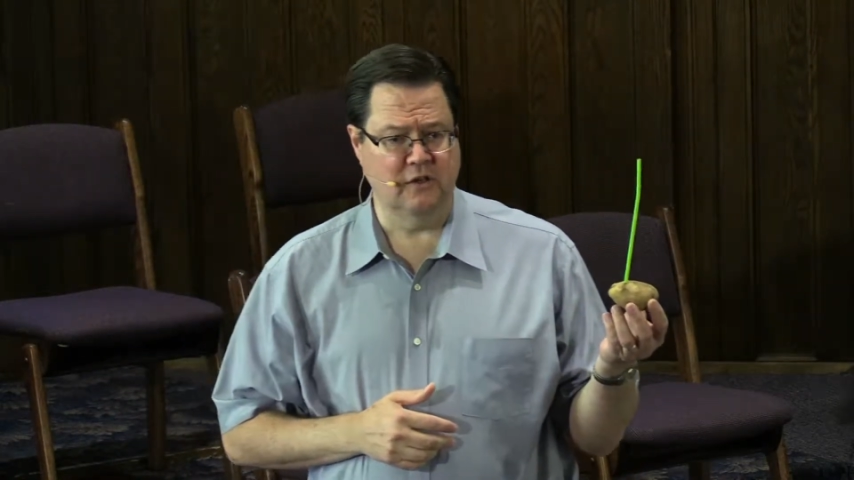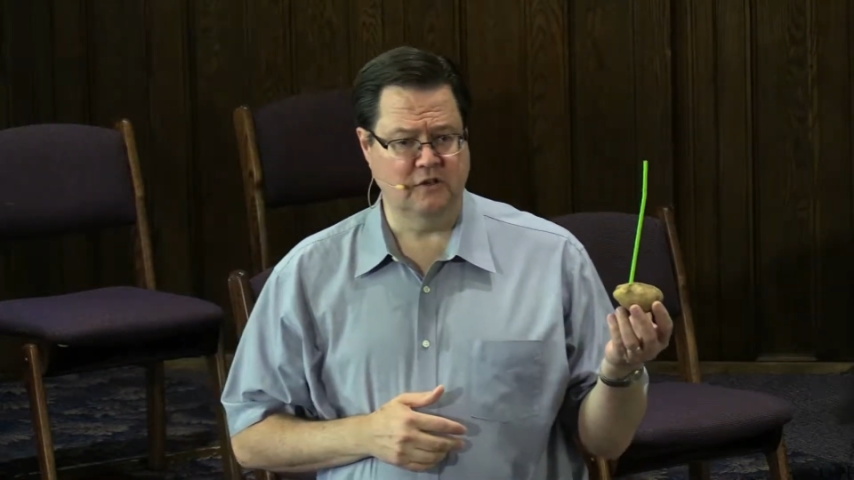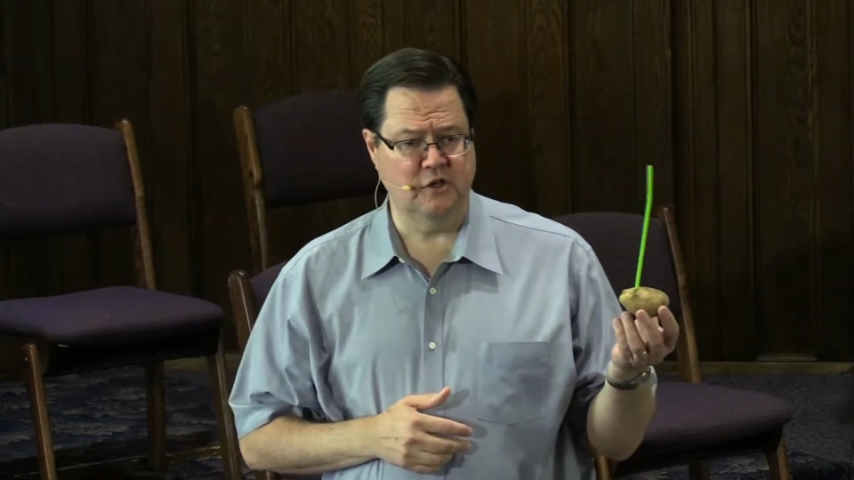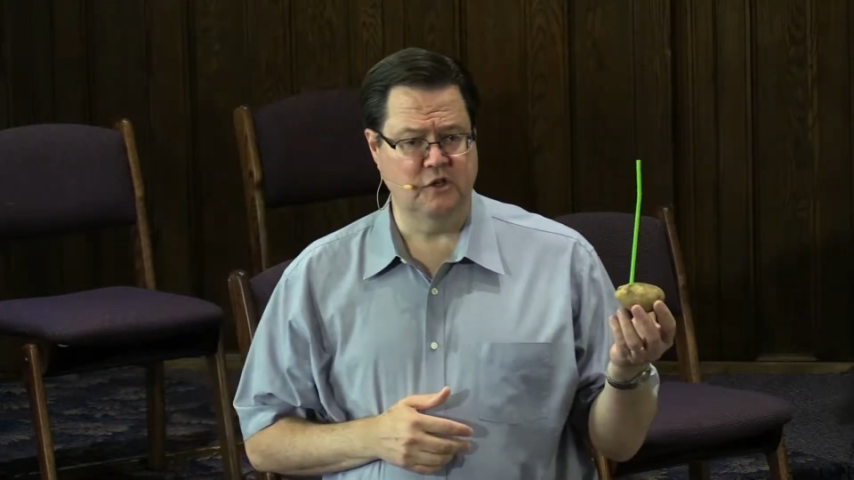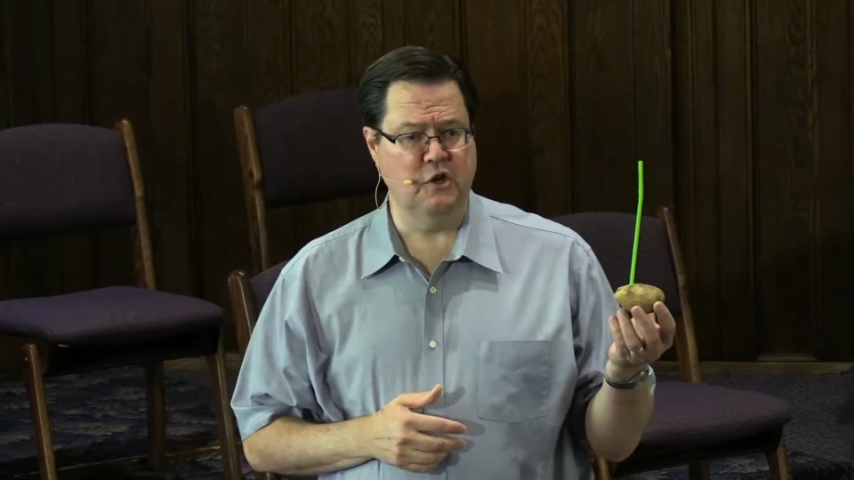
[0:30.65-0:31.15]

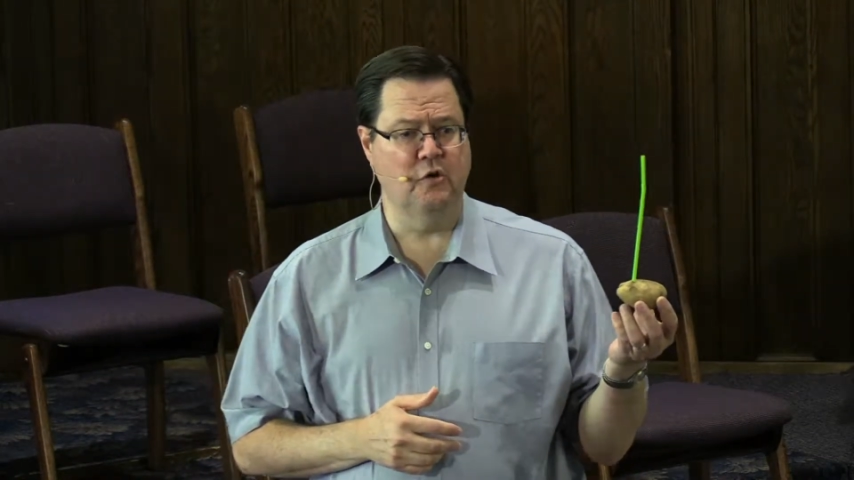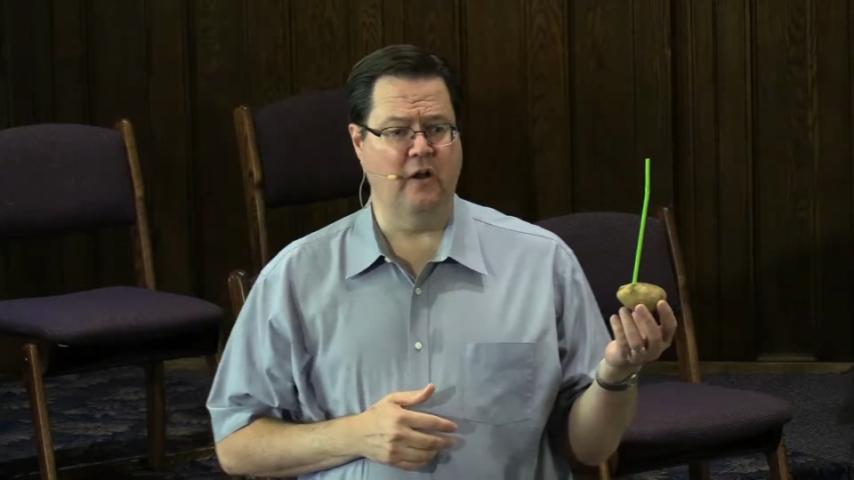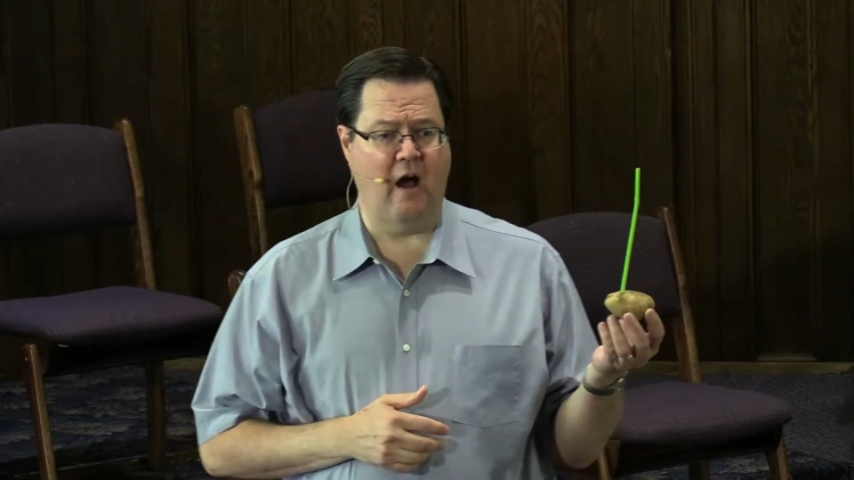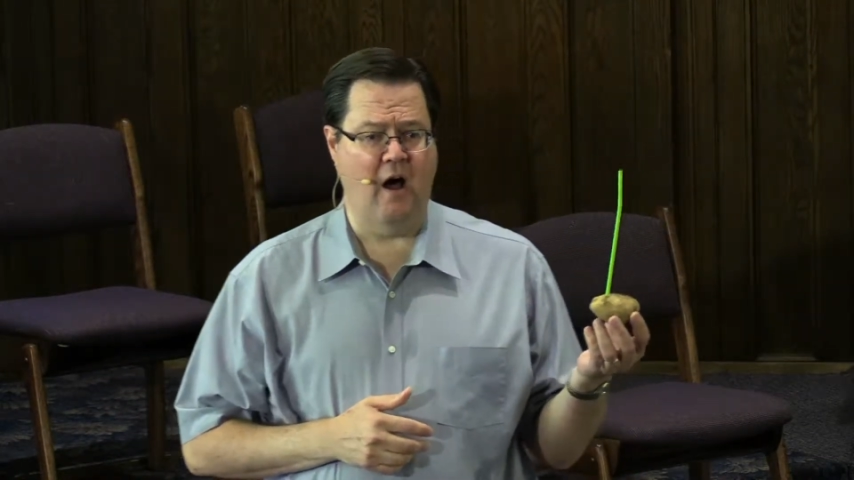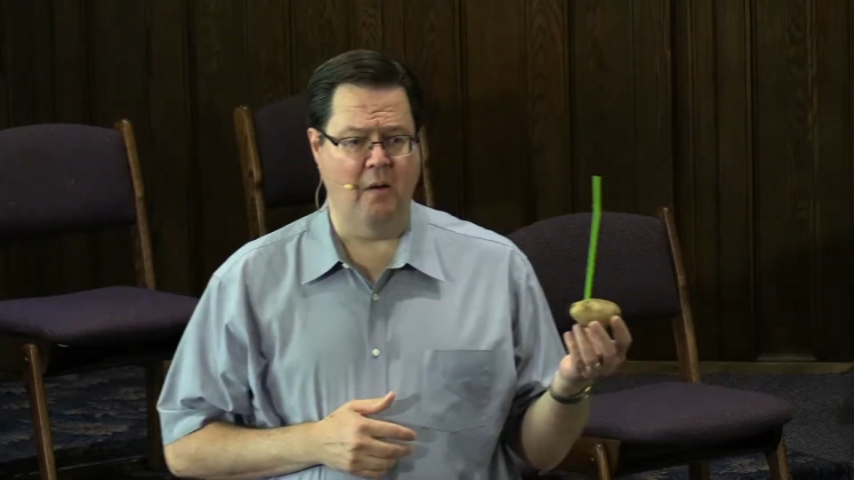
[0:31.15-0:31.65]
to do it
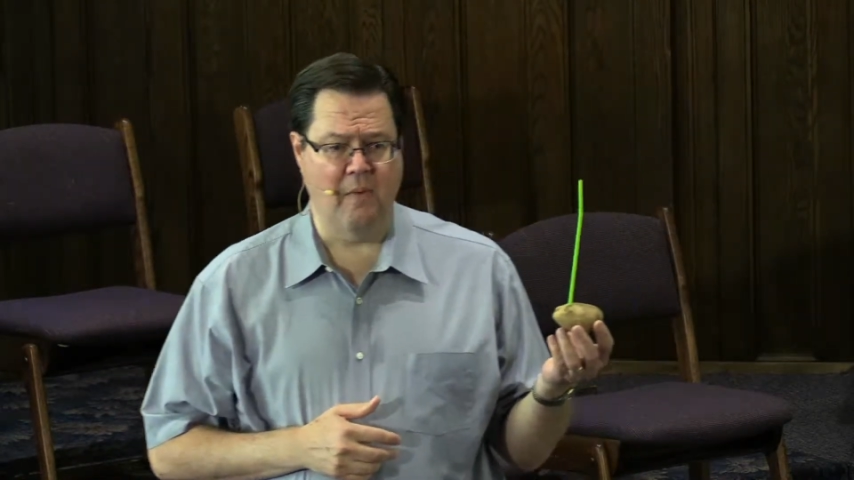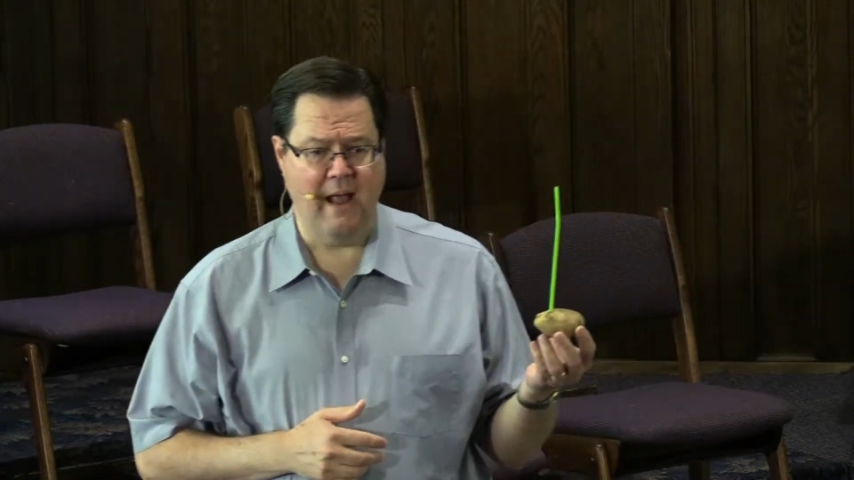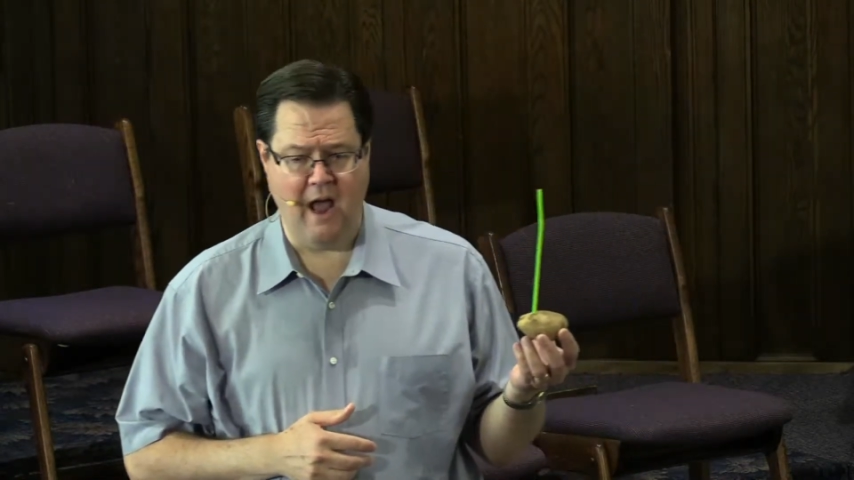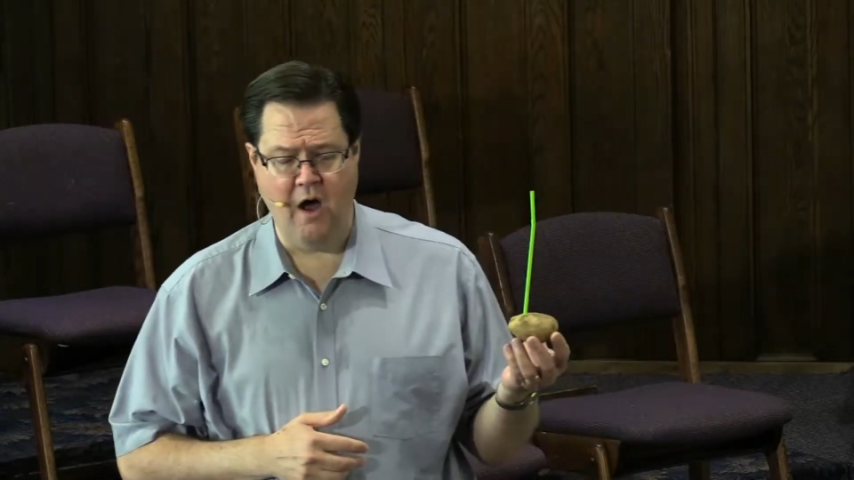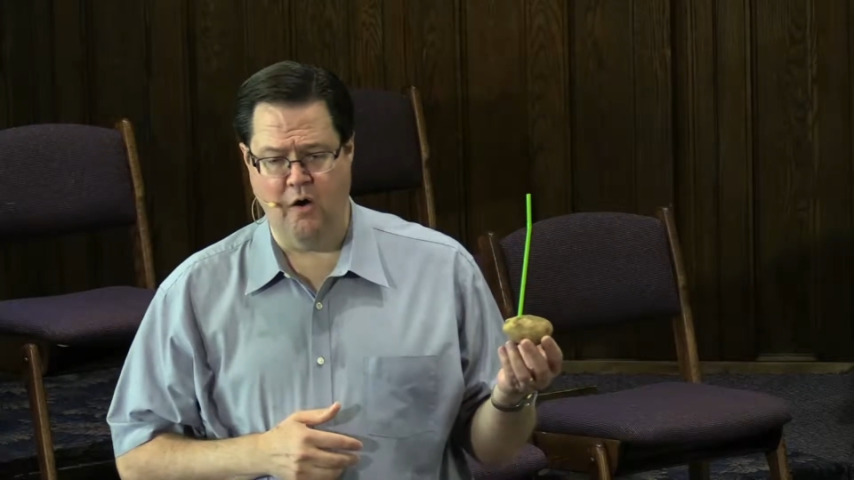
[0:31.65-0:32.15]
on my
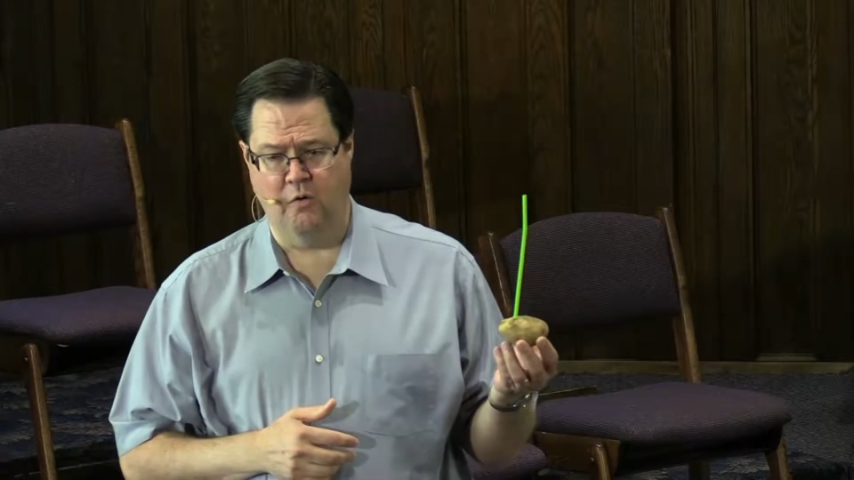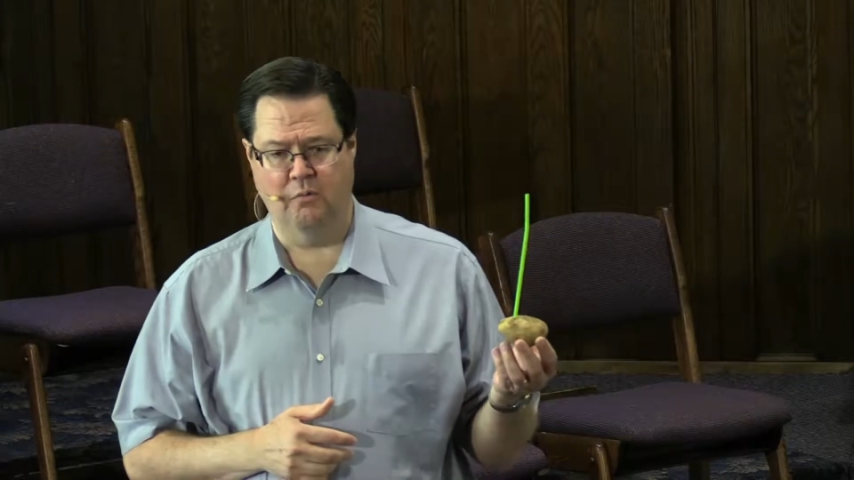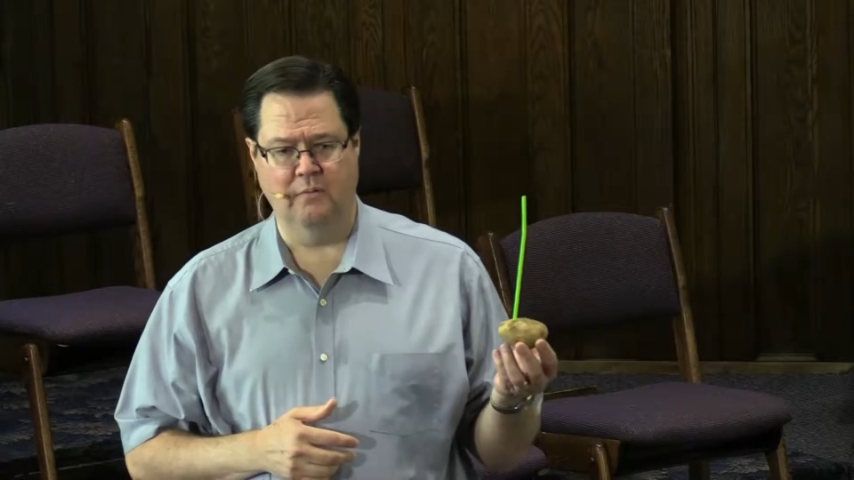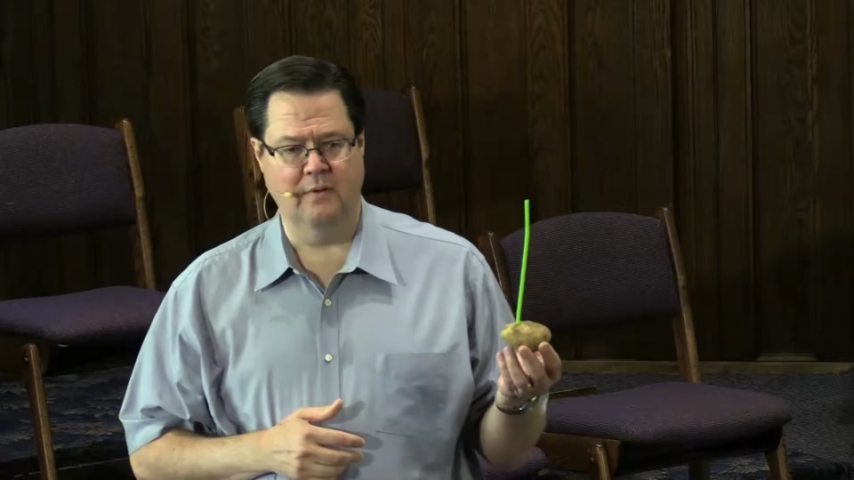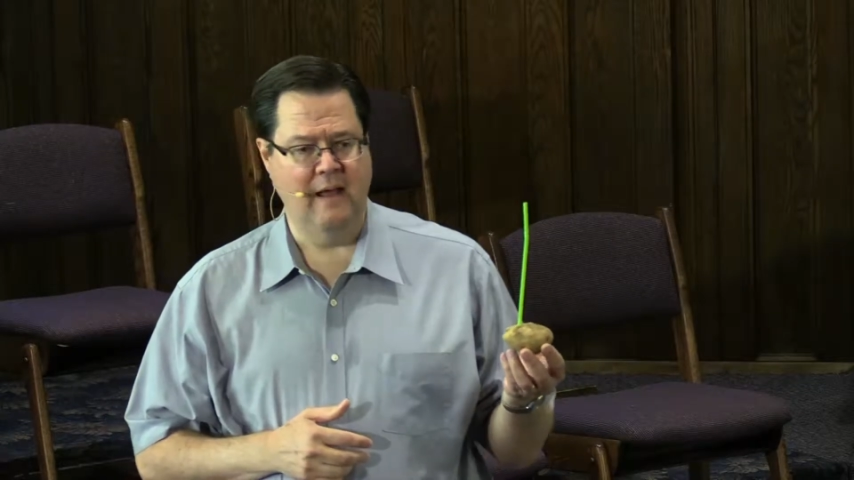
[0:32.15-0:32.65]

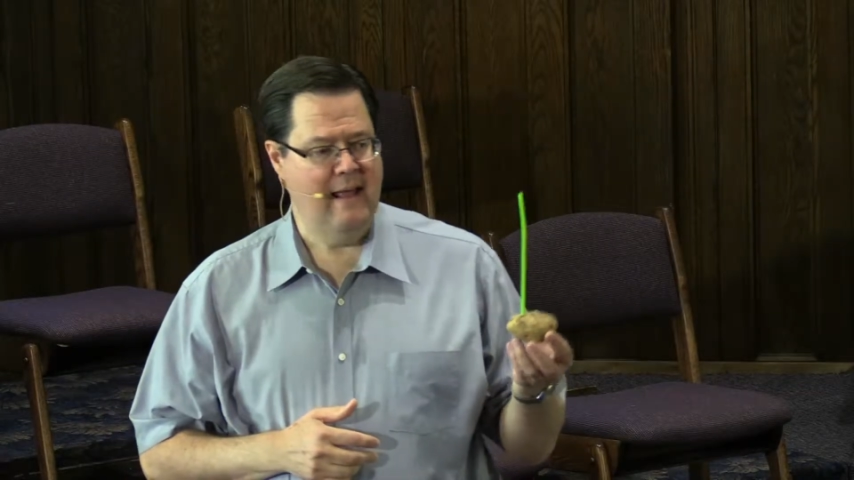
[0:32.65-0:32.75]
own,